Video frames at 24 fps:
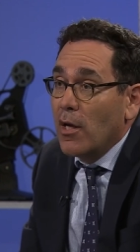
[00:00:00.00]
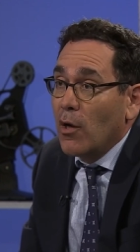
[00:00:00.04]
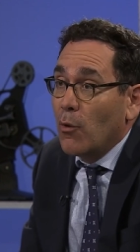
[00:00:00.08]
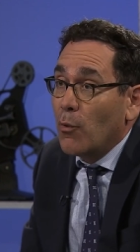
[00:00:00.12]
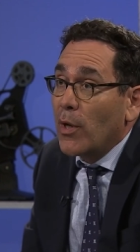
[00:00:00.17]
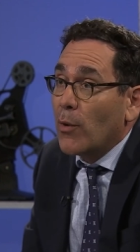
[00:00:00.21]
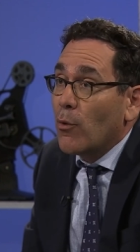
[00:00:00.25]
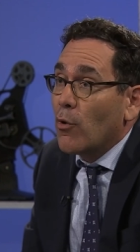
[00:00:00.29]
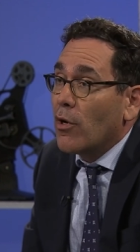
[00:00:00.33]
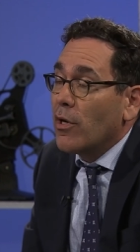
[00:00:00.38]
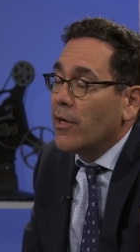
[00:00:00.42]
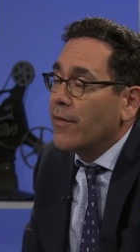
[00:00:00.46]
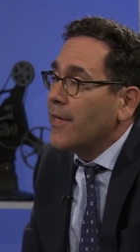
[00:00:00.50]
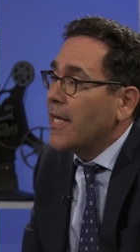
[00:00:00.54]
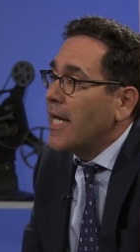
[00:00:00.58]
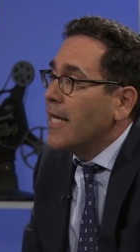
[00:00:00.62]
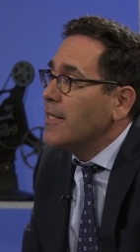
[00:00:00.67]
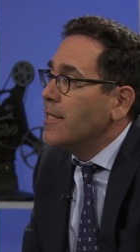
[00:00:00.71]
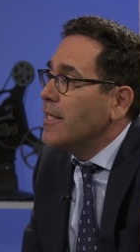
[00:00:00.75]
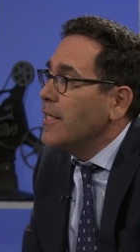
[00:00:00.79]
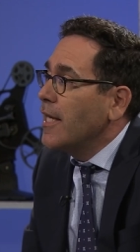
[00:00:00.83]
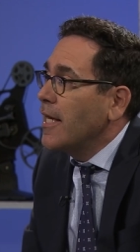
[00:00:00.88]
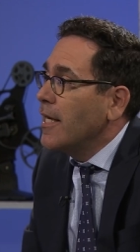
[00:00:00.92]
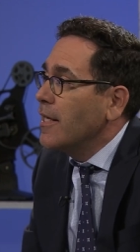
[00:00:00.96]
we were in the
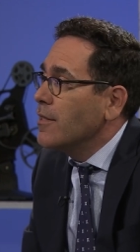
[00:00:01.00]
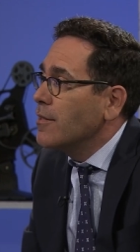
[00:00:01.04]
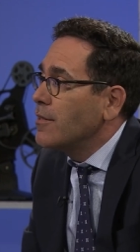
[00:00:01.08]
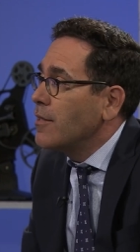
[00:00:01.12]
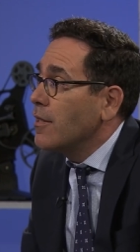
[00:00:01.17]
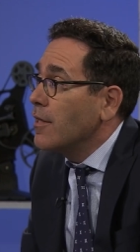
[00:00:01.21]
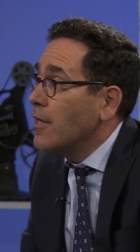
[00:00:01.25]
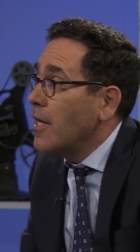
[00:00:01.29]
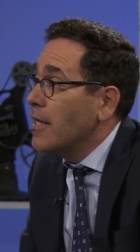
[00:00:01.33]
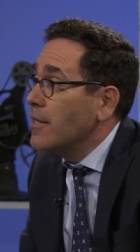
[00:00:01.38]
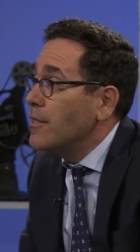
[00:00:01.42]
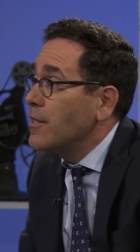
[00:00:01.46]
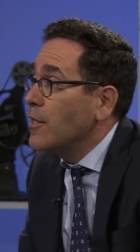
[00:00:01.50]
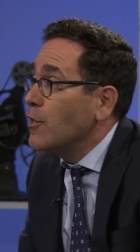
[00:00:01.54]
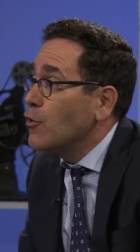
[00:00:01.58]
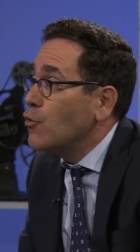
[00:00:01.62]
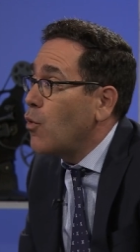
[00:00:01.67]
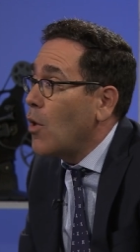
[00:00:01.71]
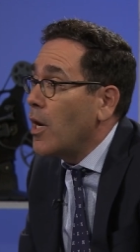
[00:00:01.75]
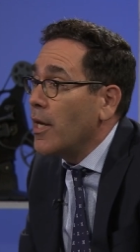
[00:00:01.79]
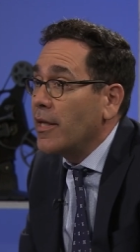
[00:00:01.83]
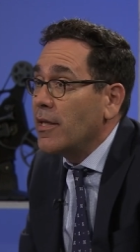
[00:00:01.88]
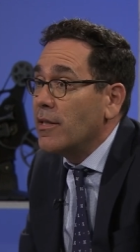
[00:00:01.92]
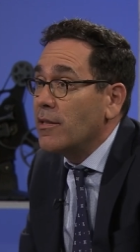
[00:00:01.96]
1880s to the
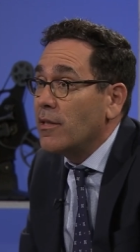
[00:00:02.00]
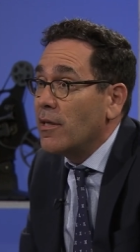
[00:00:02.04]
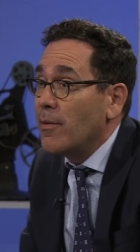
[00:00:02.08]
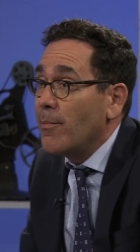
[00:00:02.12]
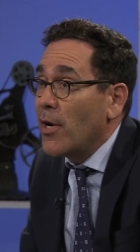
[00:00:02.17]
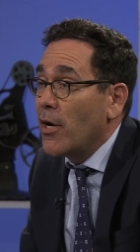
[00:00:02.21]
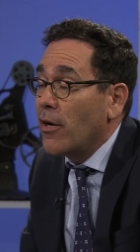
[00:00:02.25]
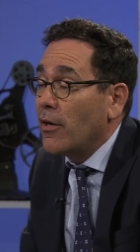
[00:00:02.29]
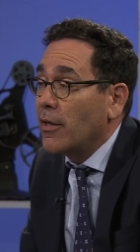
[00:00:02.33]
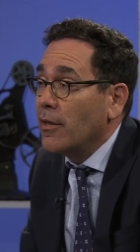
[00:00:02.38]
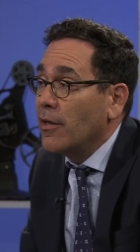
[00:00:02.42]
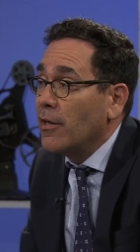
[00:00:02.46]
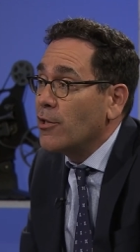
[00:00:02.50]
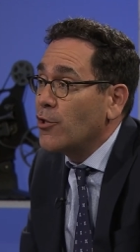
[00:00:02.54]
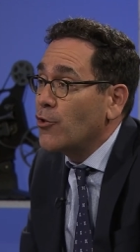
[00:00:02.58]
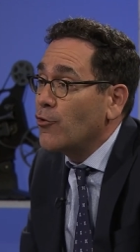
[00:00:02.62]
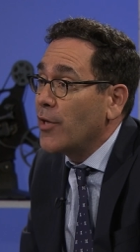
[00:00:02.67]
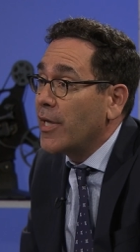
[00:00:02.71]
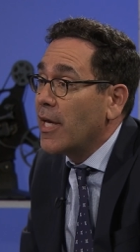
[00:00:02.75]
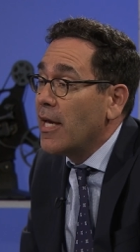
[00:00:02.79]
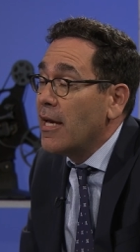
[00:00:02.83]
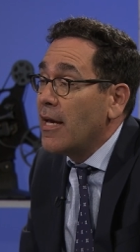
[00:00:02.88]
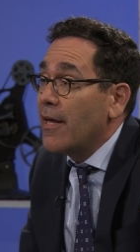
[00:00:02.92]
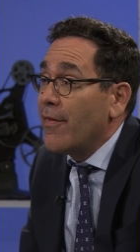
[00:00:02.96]
1920s in American
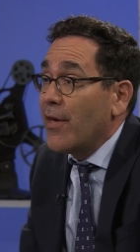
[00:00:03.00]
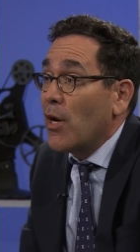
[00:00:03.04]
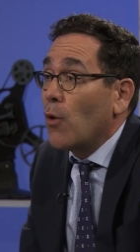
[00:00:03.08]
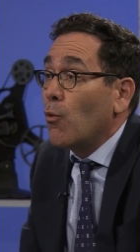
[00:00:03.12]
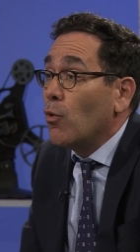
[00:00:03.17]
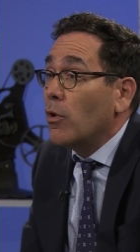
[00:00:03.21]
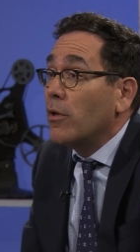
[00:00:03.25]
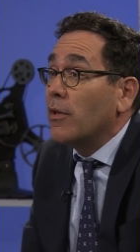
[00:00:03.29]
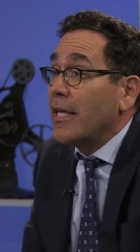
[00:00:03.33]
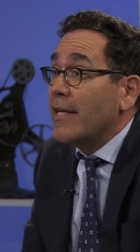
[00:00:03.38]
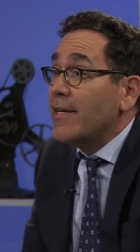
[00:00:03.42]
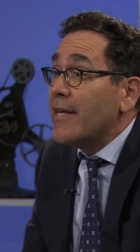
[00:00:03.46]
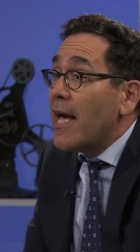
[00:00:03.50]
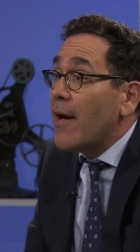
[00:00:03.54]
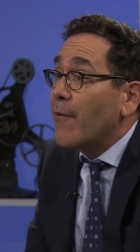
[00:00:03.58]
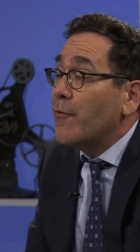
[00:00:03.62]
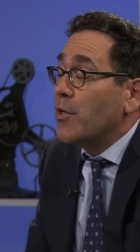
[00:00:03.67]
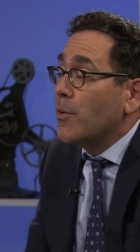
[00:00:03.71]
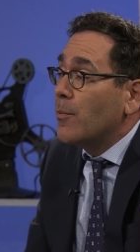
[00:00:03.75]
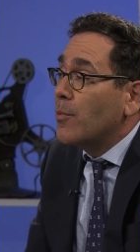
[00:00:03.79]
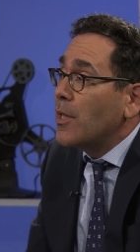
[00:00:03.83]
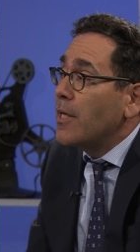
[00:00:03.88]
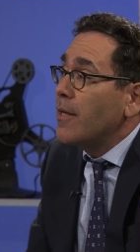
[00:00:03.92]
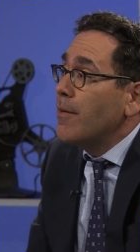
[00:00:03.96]
history. There will
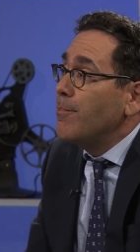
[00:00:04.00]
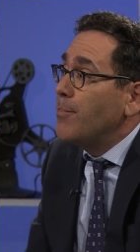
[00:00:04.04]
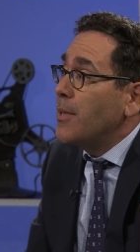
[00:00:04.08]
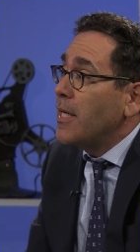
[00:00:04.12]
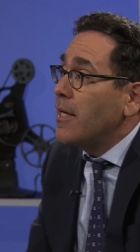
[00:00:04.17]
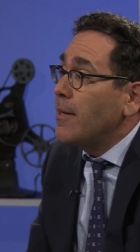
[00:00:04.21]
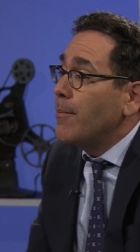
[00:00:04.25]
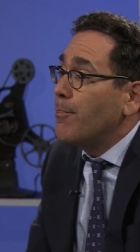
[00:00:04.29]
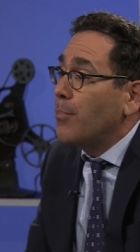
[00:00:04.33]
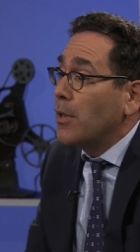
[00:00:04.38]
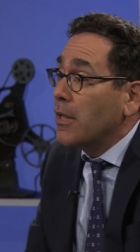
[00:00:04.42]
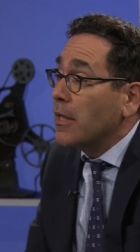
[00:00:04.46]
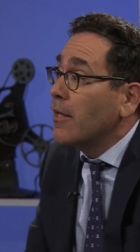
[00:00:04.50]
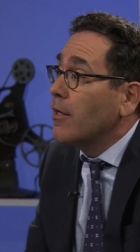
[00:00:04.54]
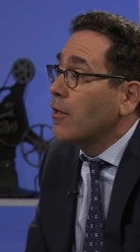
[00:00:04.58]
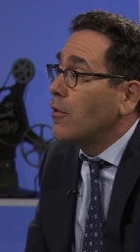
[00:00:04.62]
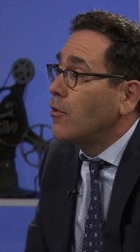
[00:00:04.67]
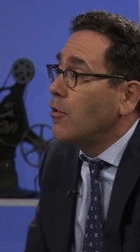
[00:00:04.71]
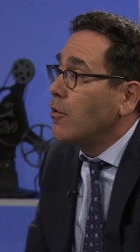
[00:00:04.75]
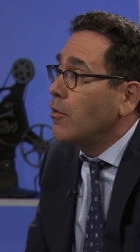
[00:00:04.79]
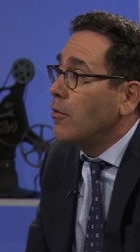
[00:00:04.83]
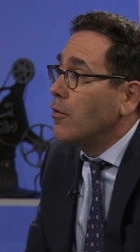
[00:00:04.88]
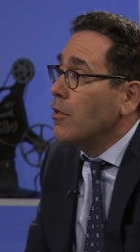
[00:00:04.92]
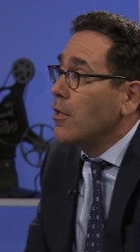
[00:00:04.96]
inevitably be
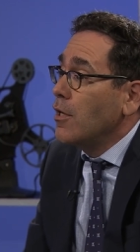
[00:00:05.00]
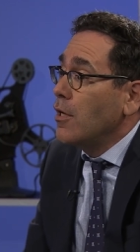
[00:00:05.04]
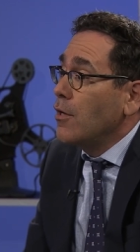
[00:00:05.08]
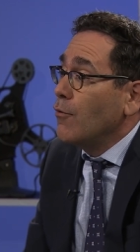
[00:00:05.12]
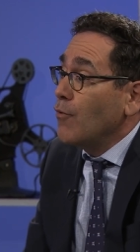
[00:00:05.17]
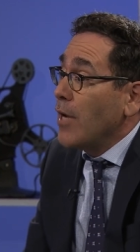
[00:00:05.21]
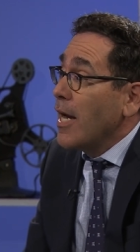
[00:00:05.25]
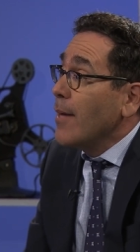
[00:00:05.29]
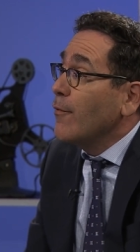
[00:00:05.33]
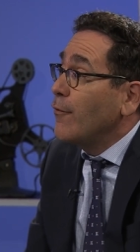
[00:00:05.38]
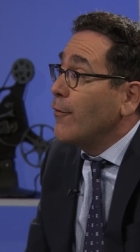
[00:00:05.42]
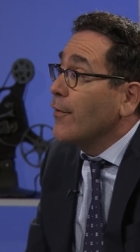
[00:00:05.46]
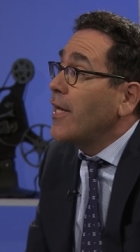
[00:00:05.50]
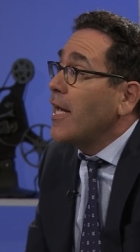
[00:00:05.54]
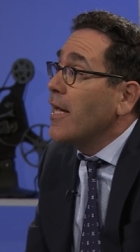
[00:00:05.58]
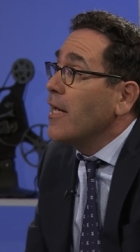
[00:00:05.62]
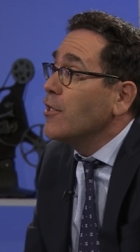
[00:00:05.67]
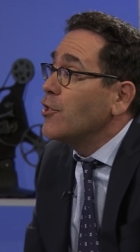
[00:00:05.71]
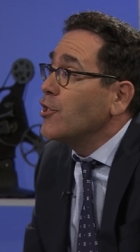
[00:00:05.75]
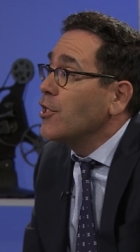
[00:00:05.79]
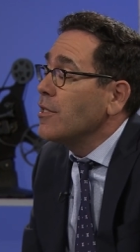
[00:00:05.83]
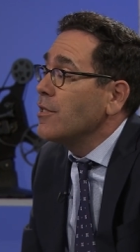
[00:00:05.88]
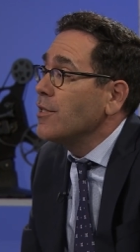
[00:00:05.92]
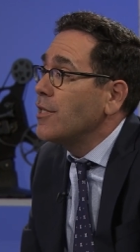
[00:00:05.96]
political
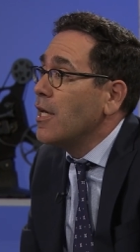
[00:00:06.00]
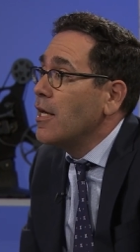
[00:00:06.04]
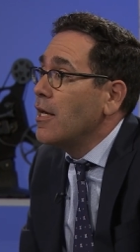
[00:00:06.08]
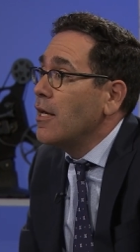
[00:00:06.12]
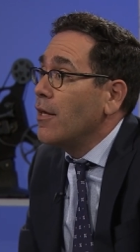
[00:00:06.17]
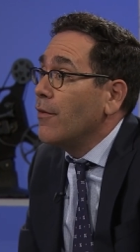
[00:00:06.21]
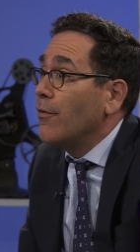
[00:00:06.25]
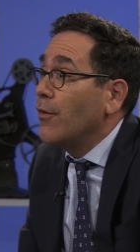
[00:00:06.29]
ramifications.